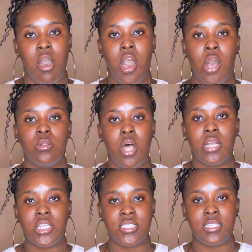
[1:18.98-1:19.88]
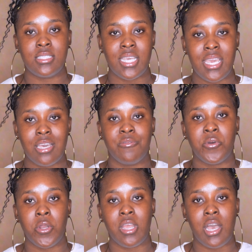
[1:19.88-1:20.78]
How long does it take
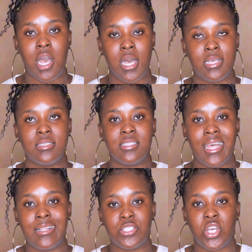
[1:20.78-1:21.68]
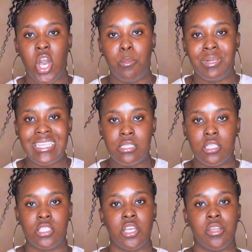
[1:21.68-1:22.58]
for a cell to completely
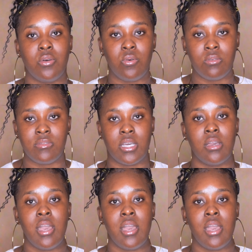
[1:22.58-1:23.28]
turn over